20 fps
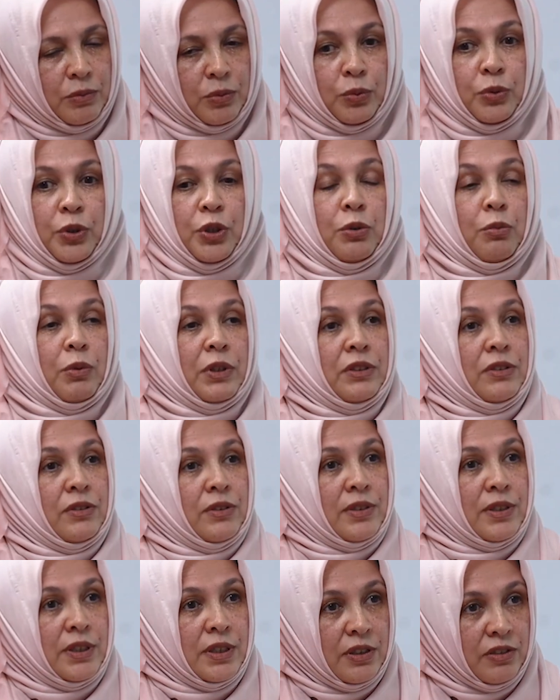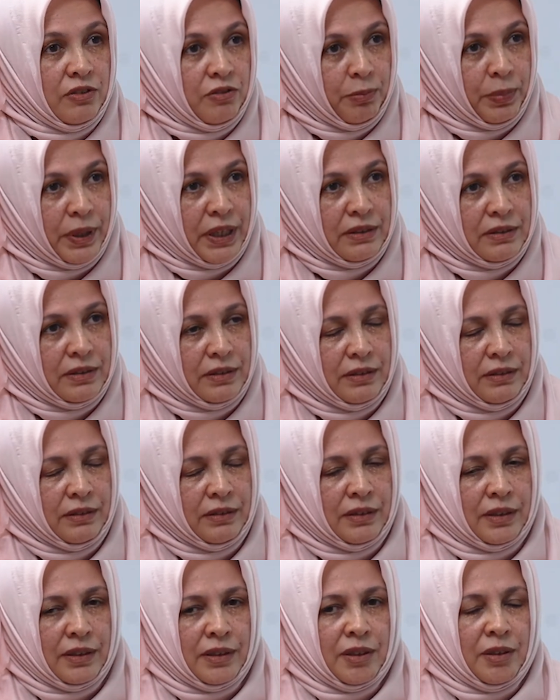who you want to serve better,
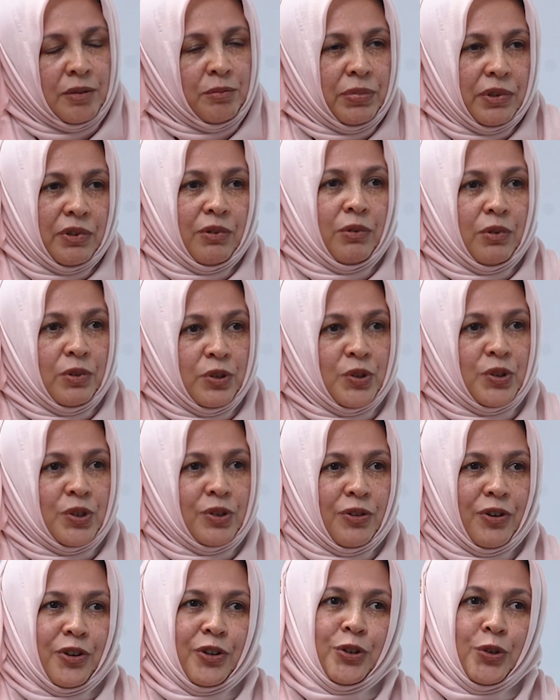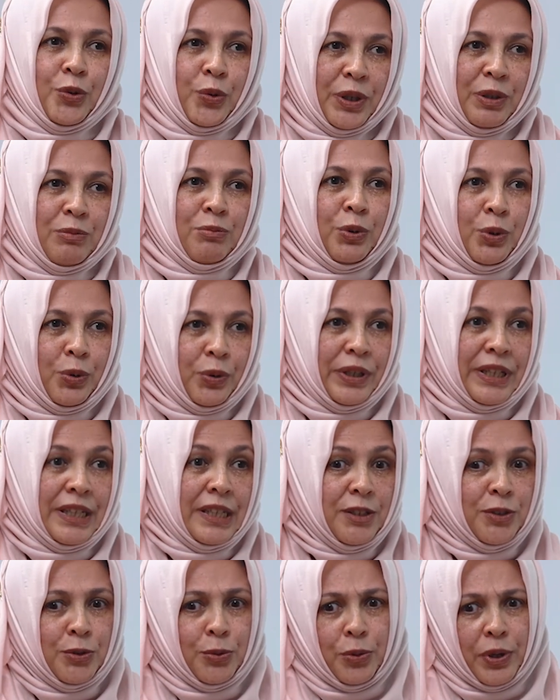but also on your
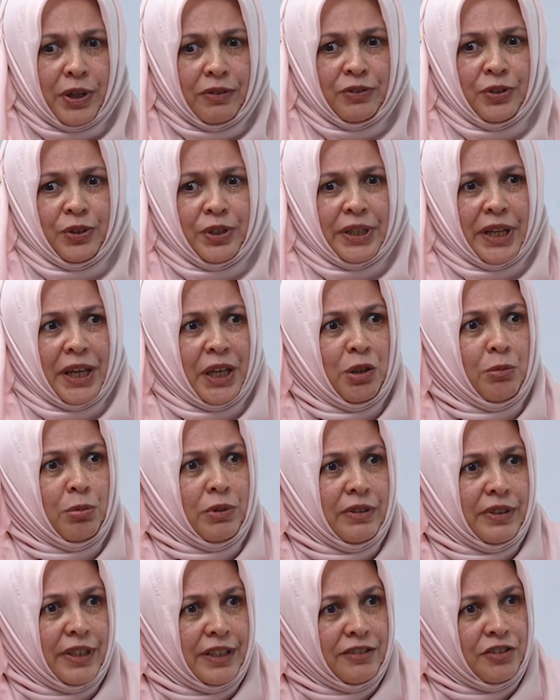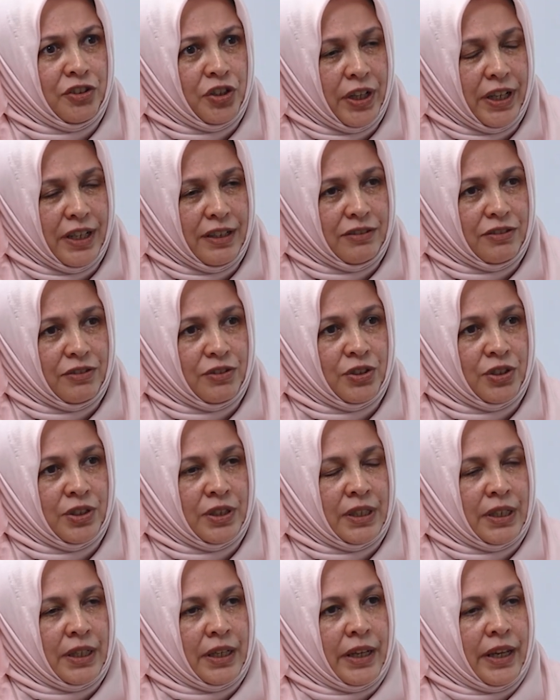employees who have to enable that change.
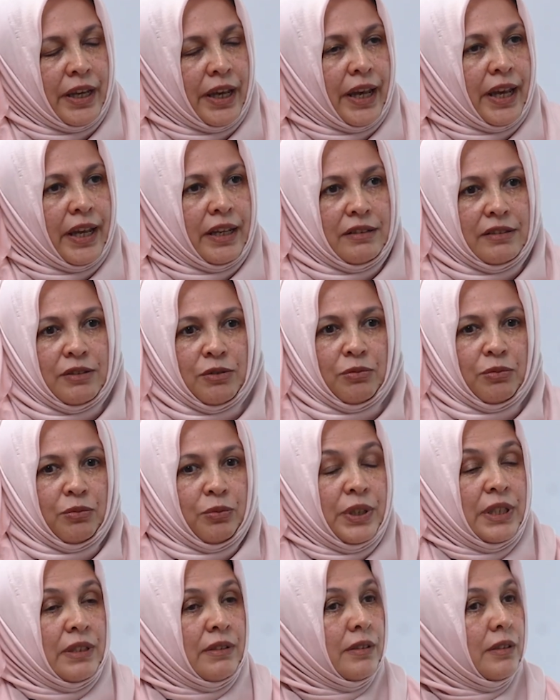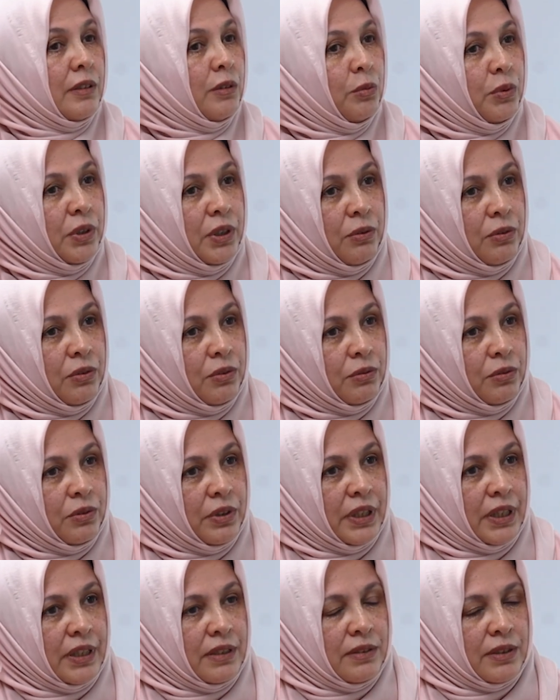And we still work with
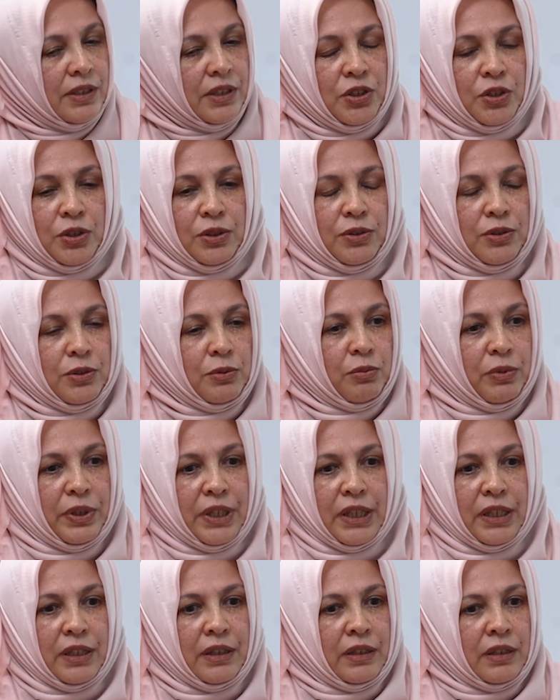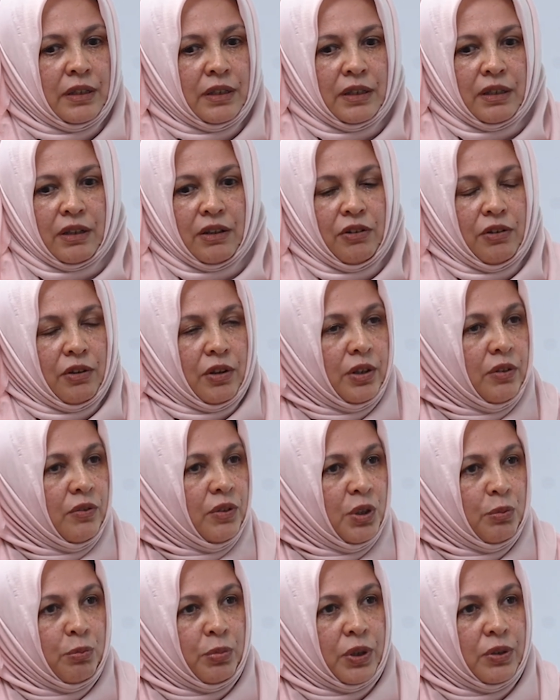organizations where a lot of
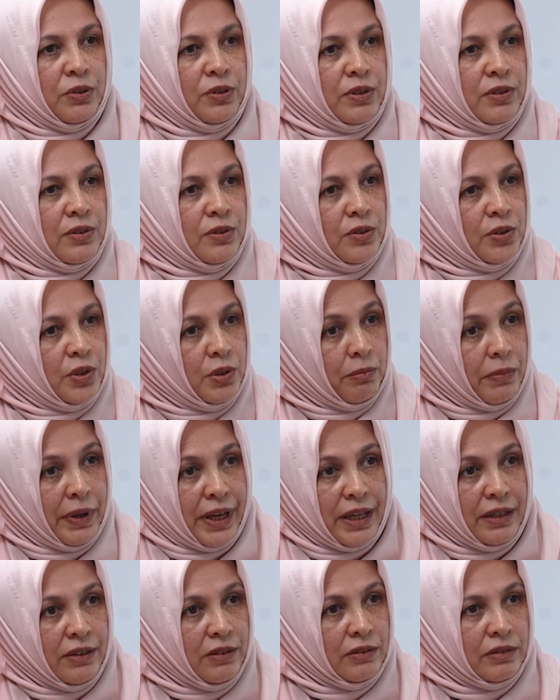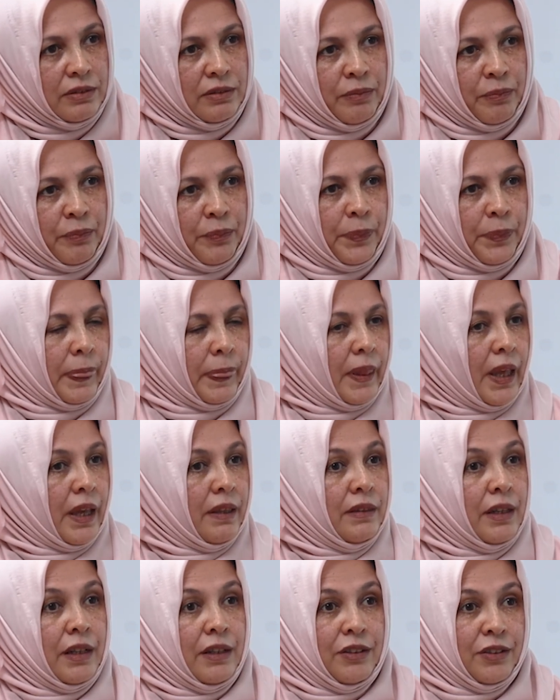their processes are manual,
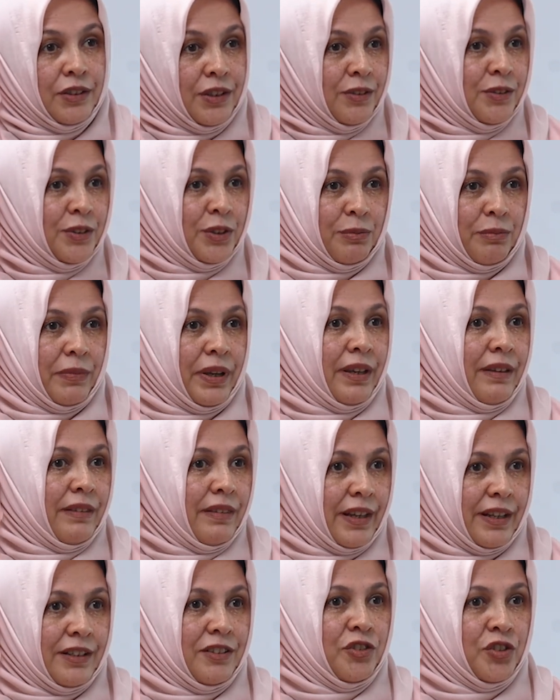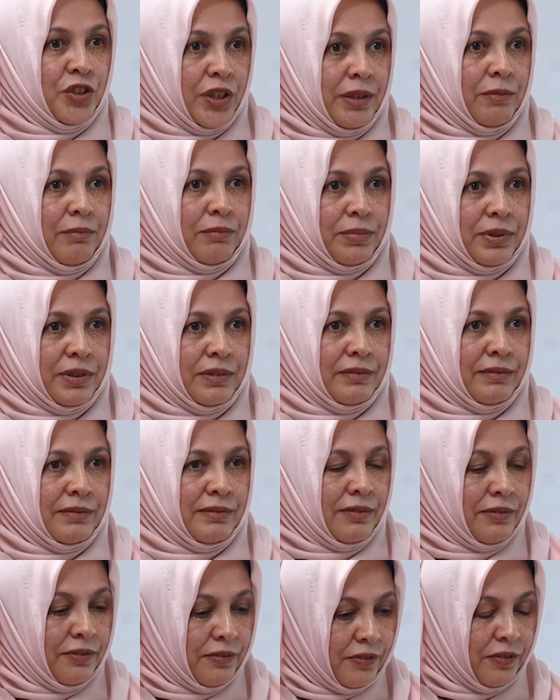and they're looking to make that jump
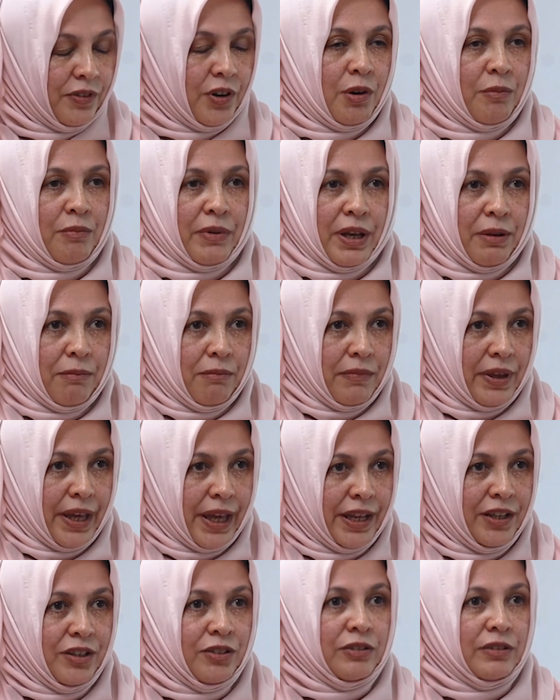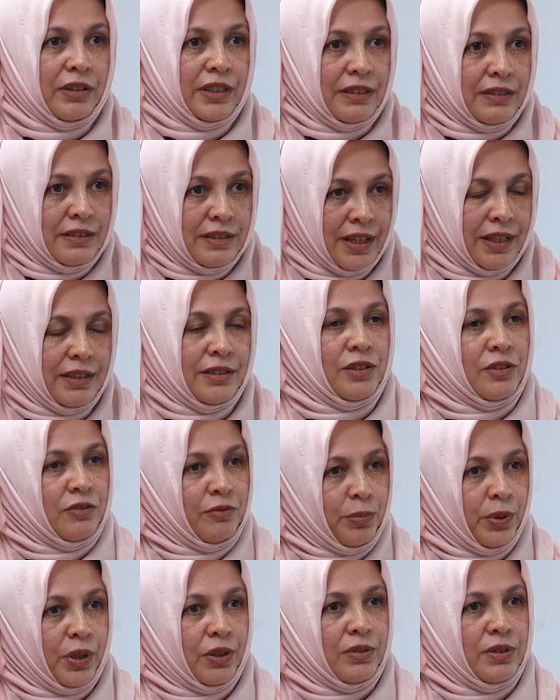from a manual,
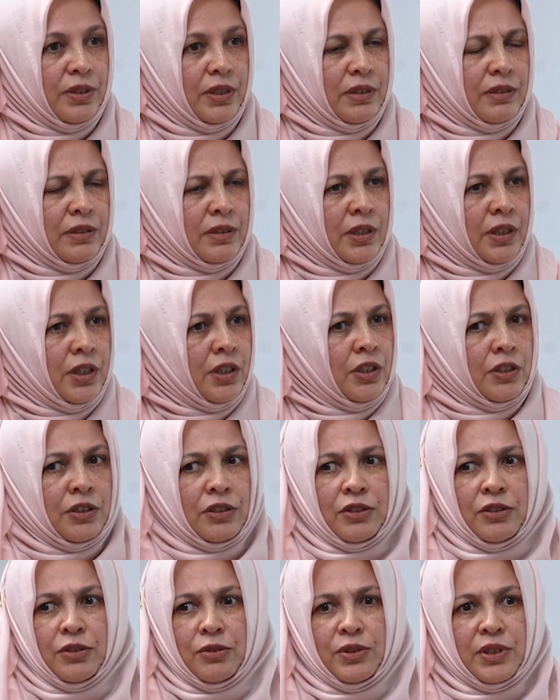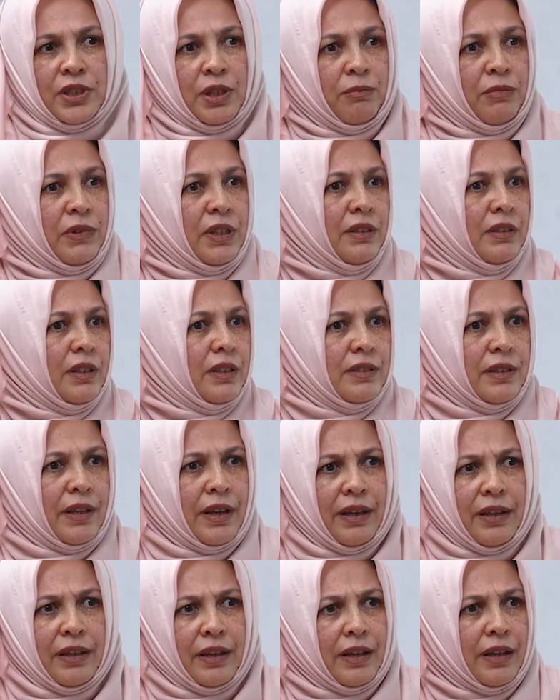intensive process to something that's
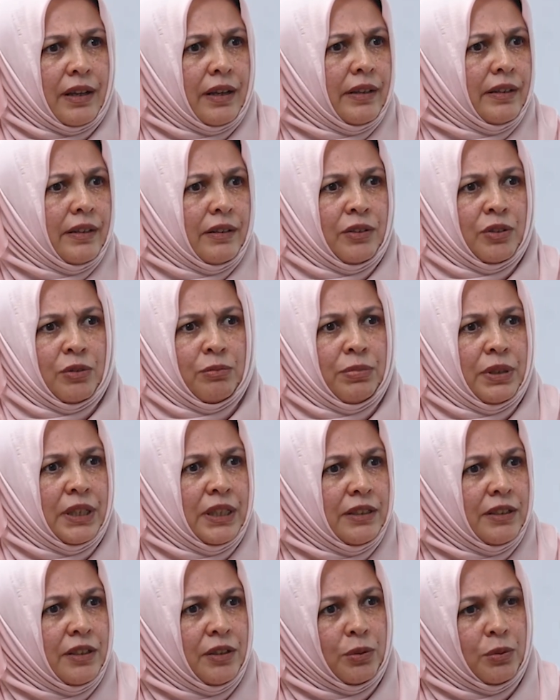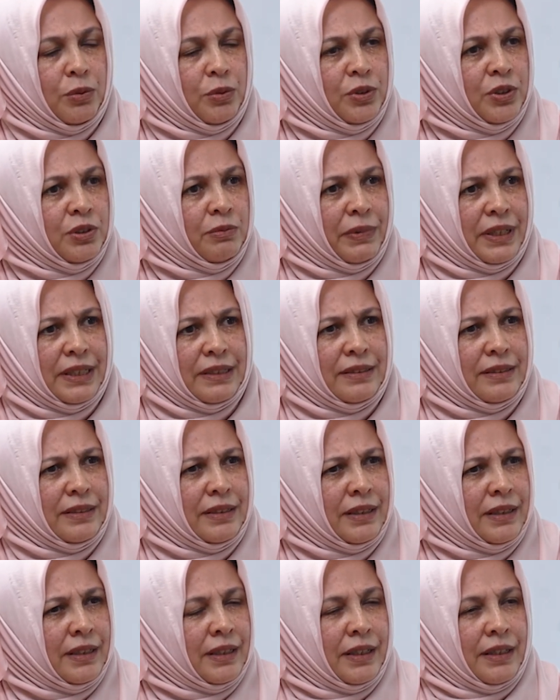AI and completely automated.
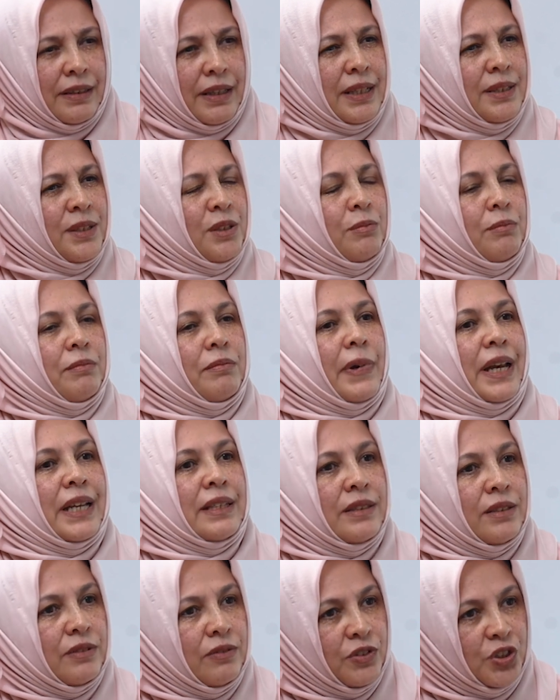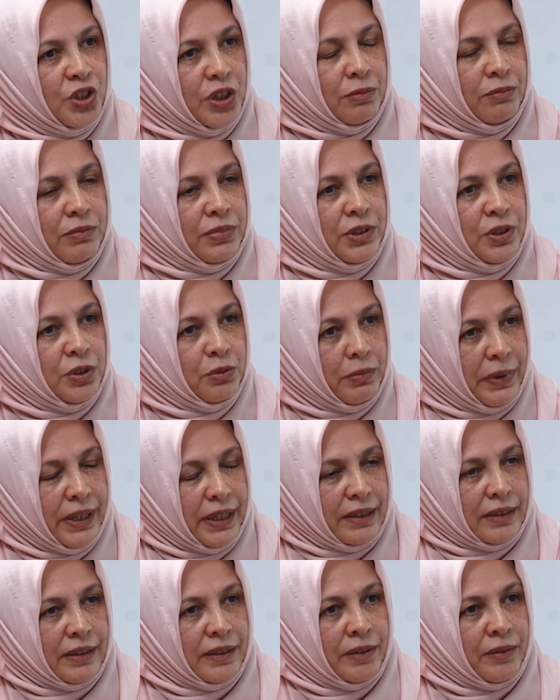That's a massive jump to
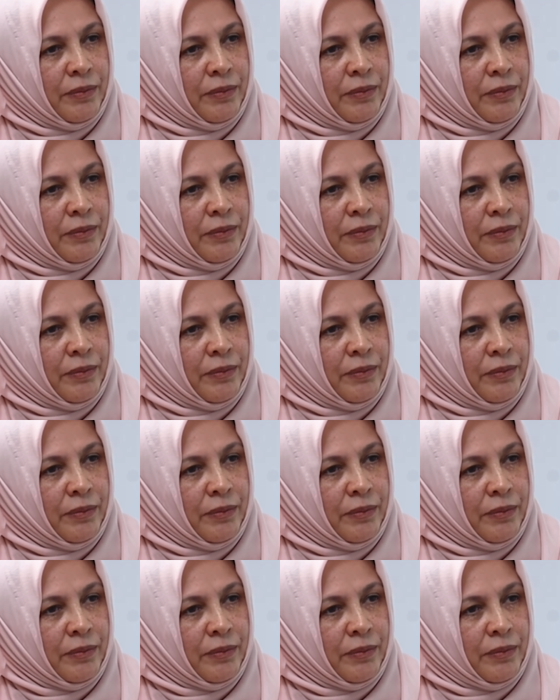make.